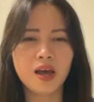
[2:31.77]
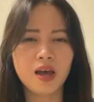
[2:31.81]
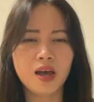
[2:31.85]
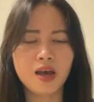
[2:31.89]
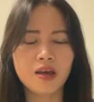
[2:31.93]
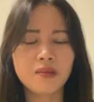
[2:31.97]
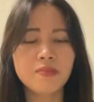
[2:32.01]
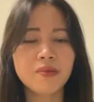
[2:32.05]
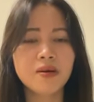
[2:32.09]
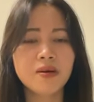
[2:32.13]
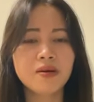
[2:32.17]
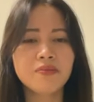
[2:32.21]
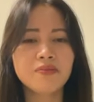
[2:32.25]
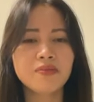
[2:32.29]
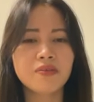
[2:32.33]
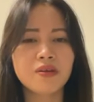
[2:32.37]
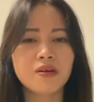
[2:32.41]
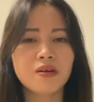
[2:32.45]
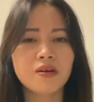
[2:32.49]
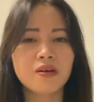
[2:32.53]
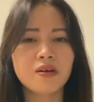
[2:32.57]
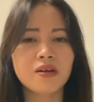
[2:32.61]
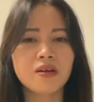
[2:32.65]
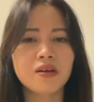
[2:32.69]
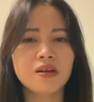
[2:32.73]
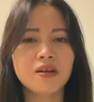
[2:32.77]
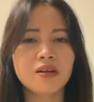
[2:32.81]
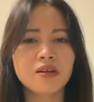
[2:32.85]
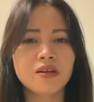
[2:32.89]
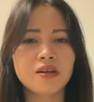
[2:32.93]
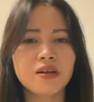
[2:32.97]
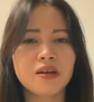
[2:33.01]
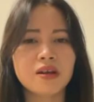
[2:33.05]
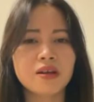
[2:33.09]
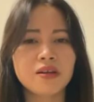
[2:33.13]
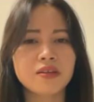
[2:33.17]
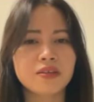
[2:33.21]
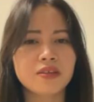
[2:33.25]
Above all,
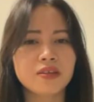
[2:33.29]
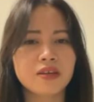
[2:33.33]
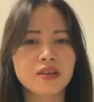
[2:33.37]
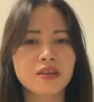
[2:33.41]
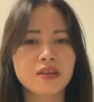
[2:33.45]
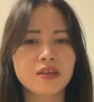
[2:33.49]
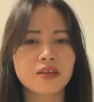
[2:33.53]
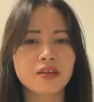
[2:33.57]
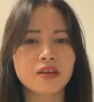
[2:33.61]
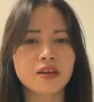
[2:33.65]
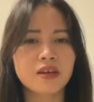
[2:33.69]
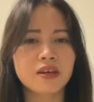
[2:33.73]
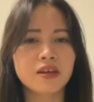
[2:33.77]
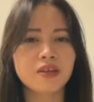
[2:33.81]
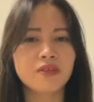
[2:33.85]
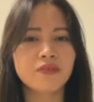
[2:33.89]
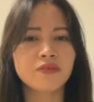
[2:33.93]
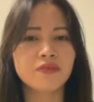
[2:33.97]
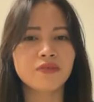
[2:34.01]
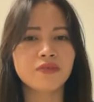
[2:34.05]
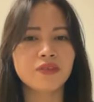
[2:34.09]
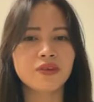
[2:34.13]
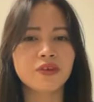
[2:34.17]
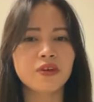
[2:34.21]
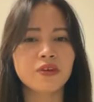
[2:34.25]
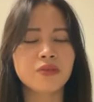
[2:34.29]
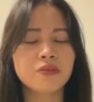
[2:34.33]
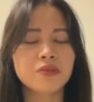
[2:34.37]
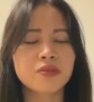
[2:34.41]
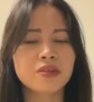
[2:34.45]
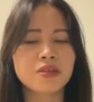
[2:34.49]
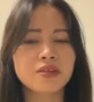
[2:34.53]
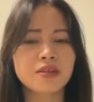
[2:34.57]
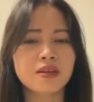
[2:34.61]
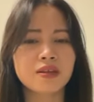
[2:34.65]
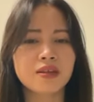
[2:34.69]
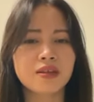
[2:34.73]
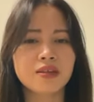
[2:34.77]
I thank God for
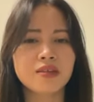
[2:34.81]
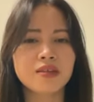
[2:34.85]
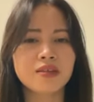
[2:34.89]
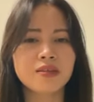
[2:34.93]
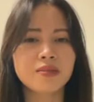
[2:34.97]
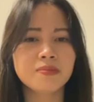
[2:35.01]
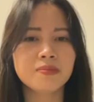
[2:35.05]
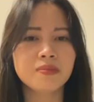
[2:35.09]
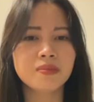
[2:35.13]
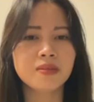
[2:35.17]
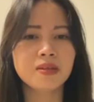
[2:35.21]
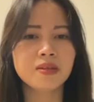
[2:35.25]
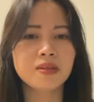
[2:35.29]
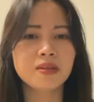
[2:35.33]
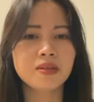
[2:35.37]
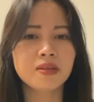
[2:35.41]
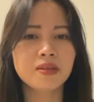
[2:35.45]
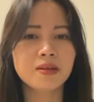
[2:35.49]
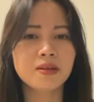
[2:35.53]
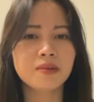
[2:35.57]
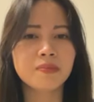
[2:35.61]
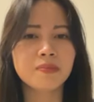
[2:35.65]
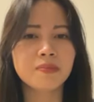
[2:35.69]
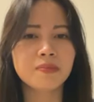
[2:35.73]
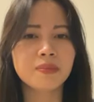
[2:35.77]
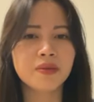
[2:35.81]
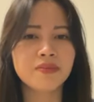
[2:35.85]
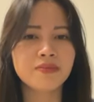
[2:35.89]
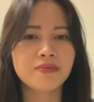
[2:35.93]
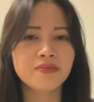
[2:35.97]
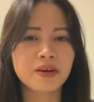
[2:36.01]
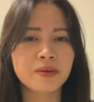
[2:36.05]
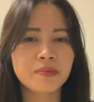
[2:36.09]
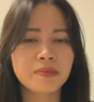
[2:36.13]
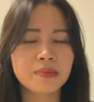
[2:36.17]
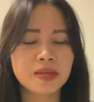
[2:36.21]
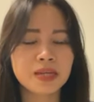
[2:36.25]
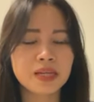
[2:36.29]
always guiding me, my
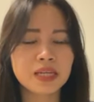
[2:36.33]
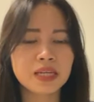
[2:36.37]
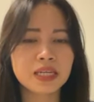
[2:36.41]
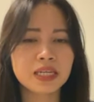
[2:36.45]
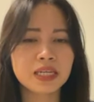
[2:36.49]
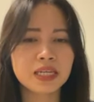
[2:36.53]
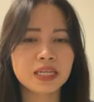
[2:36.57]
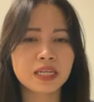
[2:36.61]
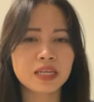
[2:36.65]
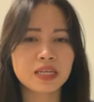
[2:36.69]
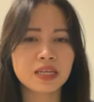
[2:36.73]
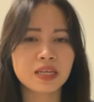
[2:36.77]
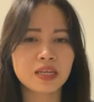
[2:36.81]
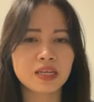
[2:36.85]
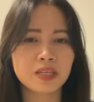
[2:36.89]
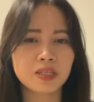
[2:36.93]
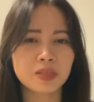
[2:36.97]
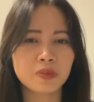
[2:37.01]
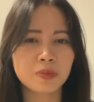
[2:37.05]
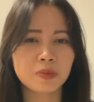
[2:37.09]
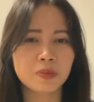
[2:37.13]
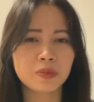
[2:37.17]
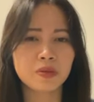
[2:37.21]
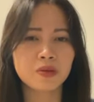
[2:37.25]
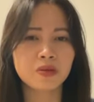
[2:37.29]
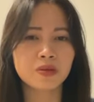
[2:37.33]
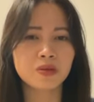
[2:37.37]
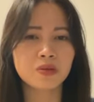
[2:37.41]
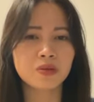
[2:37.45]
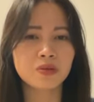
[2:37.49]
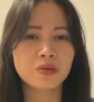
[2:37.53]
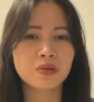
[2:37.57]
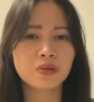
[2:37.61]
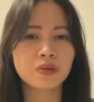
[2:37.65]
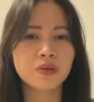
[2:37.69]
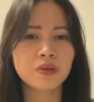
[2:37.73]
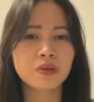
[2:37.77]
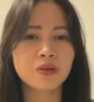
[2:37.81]
family na naging
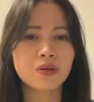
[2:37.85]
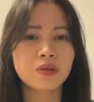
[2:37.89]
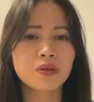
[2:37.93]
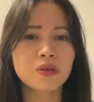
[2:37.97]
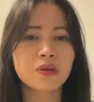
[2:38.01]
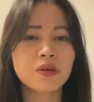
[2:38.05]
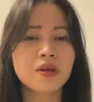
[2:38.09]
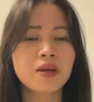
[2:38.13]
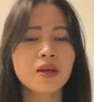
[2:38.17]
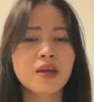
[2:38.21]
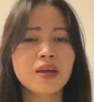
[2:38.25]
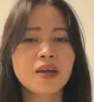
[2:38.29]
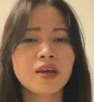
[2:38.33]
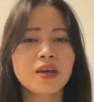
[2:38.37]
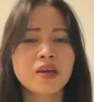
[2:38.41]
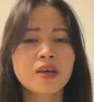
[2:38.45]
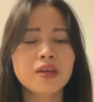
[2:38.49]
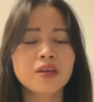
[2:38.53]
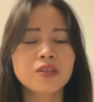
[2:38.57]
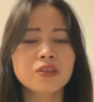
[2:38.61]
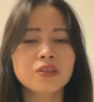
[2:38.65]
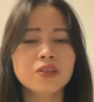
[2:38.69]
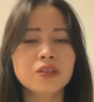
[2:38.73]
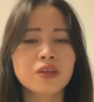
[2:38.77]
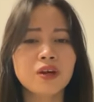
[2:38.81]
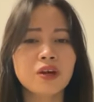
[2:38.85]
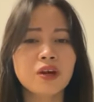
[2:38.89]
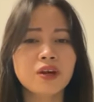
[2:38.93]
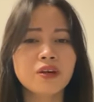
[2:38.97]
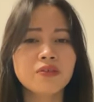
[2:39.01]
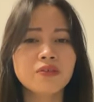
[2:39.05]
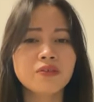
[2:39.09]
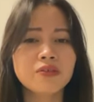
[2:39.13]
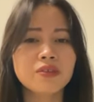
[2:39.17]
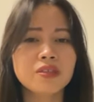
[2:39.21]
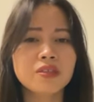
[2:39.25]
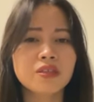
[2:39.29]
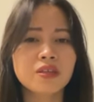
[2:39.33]
inspiration ko, to the
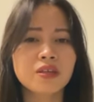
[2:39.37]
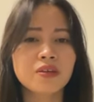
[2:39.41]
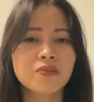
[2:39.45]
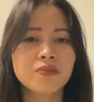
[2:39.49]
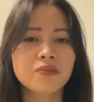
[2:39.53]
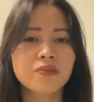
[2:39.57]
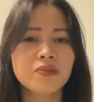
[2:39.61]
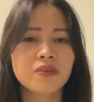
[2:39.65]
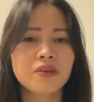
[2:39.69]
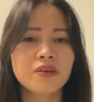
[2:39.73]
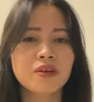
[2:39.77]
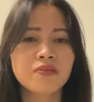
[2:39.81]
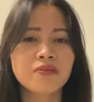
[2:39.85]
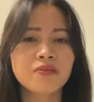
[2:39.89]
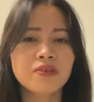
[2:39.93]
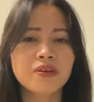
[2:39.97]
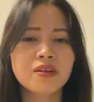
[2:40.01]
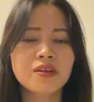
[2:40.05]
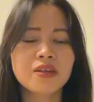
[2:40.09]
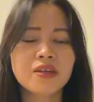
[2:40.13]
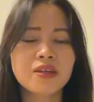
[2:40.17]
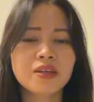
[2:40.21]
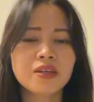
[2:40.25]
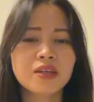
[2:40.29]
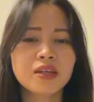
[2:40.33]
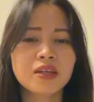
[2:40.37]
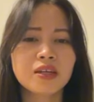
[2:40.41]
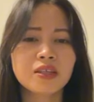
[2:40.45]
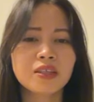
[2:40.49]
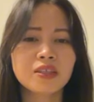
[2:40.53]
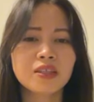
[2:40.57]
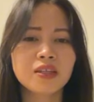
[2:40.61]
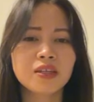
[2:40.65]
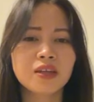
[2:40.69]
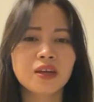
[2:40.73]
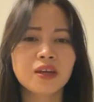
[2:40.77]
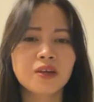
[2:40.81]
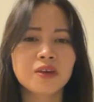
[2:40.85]
office staff who are very kind
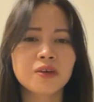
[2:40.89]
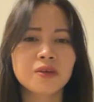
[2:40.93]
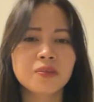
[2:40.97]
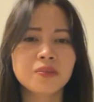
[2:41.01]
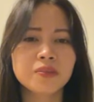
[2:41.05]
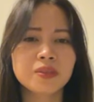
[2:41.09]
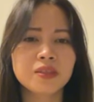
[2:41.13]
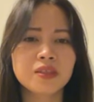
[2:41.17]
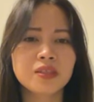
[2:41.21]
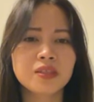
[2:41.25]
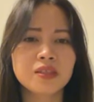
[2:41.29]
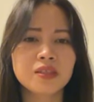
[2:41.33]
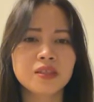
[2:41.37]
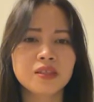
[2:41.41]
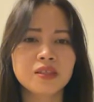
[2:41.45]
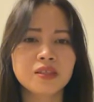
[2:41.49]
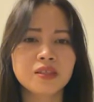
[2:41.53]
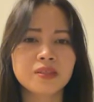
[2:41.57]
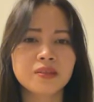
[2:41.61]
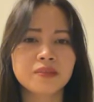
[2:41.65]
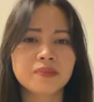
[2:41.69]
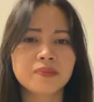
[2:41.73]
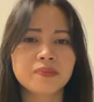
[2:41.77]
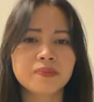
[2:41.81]
and accommodating,